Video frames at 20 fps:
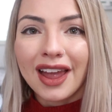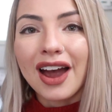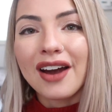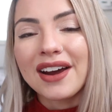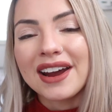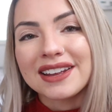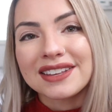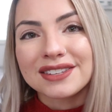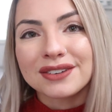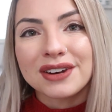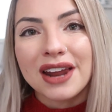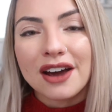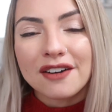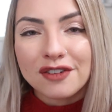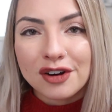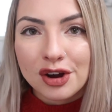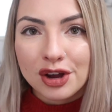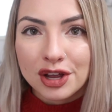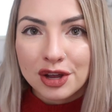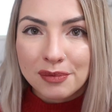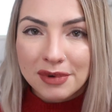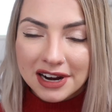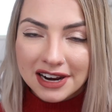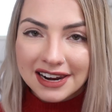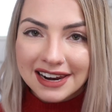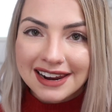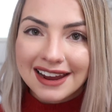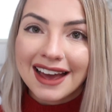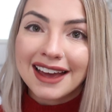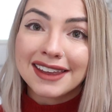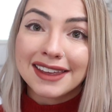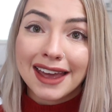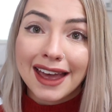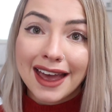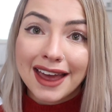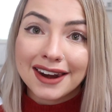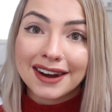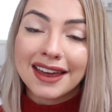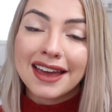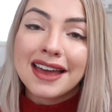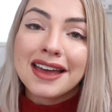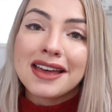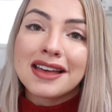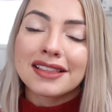All right, so now for humidity, again,